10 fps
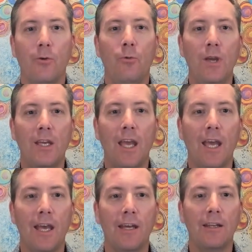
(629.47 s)
we
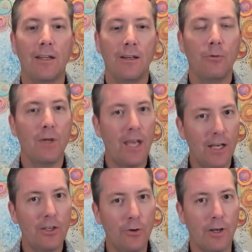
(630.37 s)
can
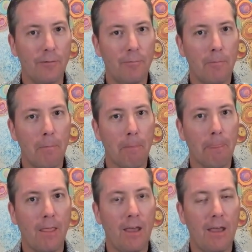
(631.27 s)
do it.
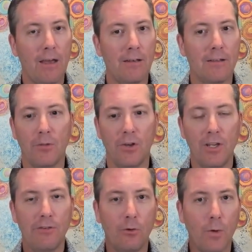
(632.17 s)
And there are
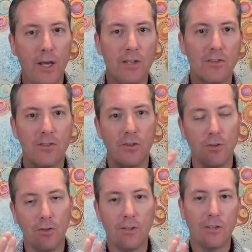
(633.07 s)
even ways
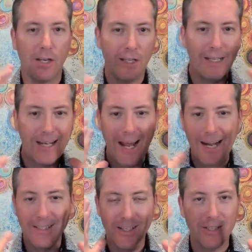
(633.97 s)
to kind of get
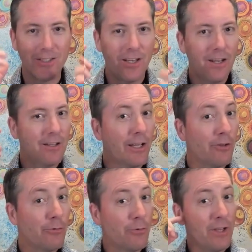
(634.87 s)
access, like
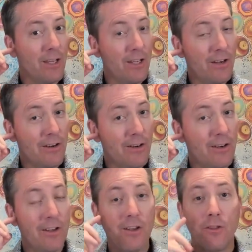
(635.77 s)
through the
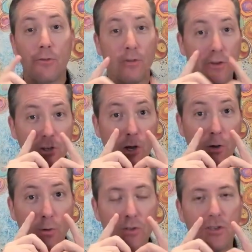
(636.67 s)
ear, through the
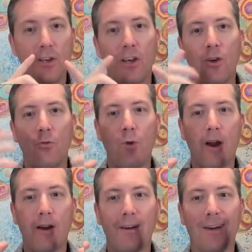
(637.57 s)
nose,
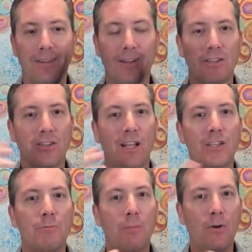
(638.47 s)
where there's
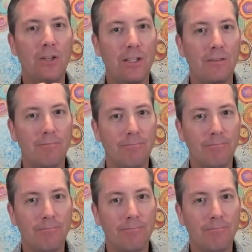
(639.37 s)
less bony